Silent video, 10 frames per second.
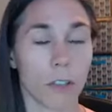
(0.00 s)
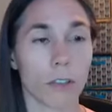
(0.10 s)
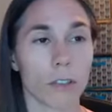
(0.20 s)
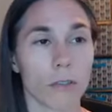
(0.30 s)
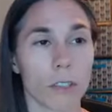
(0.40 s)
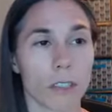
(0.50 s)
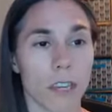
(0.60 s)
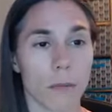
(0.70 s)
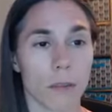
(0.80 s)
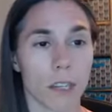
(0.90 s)
You could do the
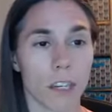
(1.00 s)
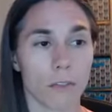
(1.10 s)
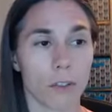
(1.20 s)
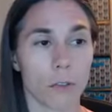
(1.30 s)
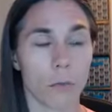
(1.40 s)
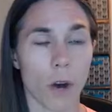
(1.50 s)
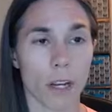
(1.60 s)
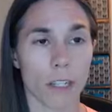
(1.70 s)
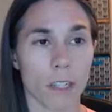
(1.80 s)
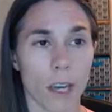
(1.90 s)
same thing if you
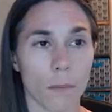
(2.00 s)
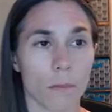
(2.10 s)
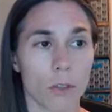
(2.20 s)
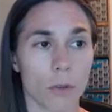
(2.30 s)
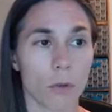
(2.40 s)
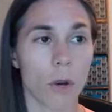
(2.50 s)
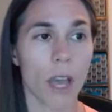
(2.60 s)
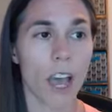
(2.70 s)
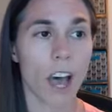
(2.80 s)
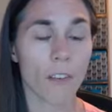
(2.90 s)
wanted them to
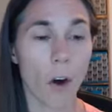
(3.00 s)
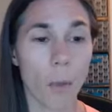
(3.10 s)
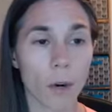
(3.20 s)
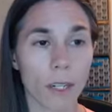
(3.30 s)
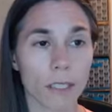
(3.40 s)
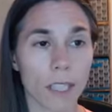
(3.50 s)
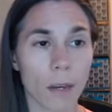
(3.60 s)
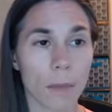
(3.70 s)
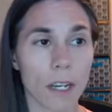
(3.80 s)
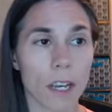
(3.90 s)
have a homework
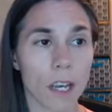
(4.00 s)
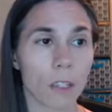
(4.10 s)
assignment.